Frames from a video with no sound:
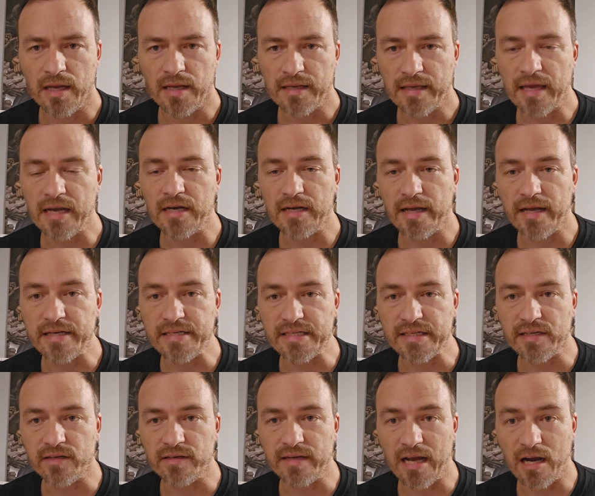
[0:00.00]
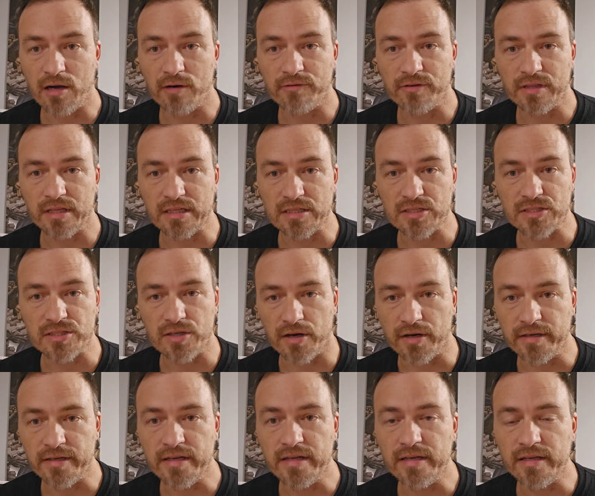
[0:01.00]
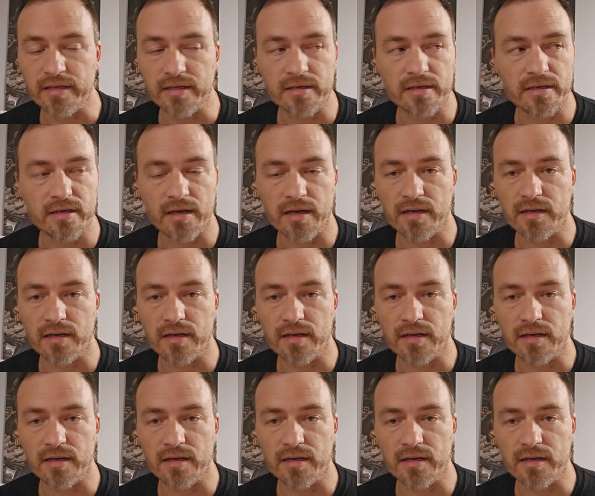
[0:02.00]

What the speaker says: get an idea on how everything started and